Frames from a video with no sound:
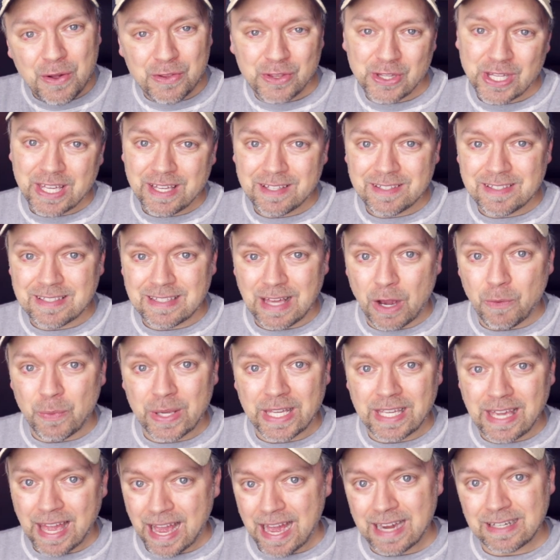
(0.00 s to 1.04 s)
things that
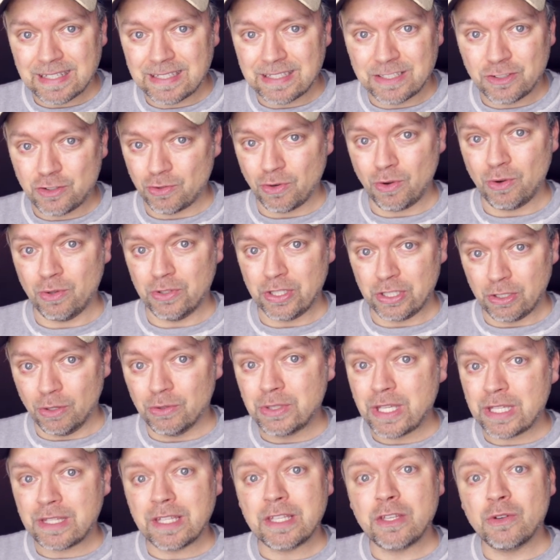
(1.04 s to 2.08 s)
we can't control. The
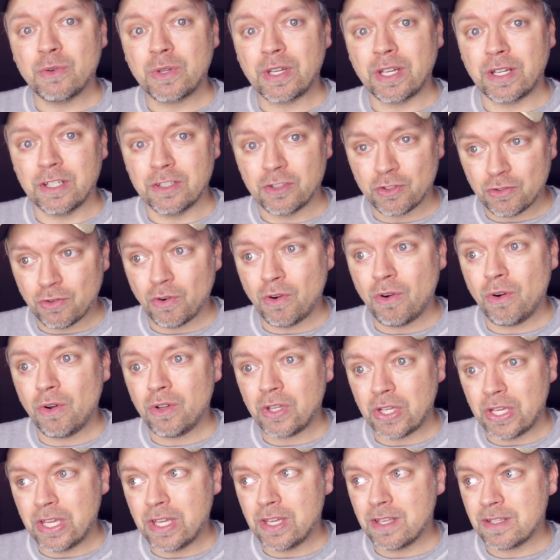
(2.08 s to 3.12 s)
only thing you can
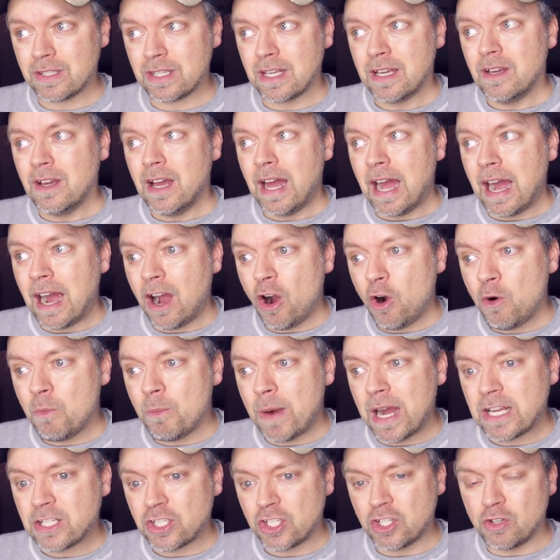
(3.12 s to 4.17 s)
control is how
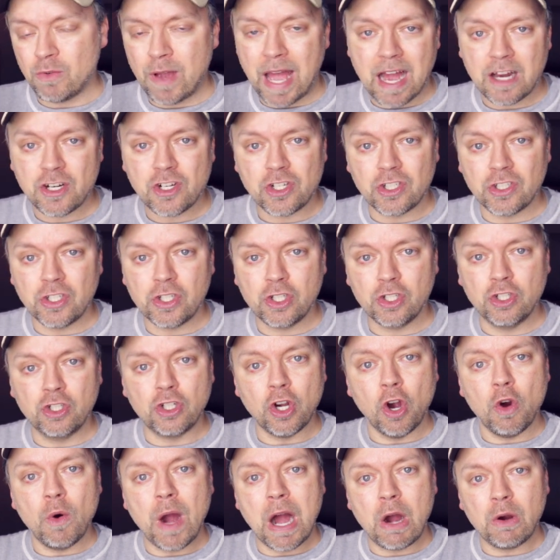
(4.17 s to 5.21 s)
much you actually
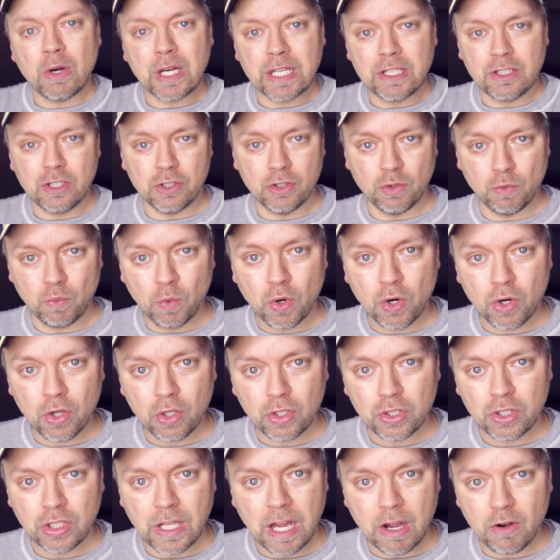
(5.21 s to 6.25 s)
go out into the
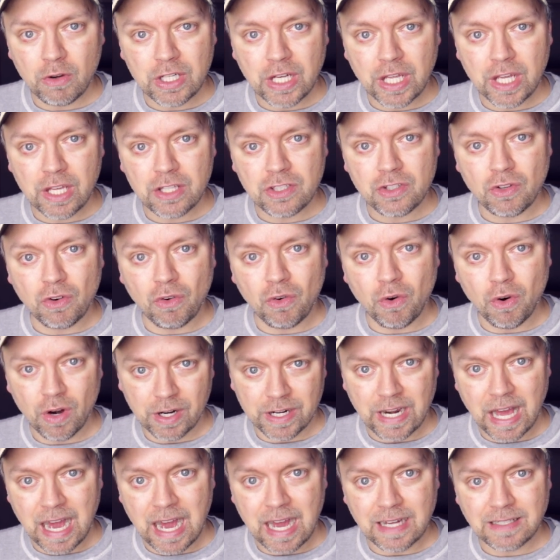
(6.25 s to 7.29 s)
world nowadays or
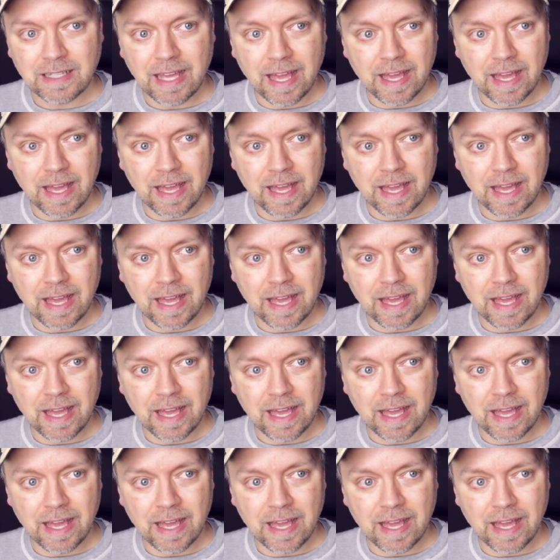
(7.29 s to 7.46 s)
not.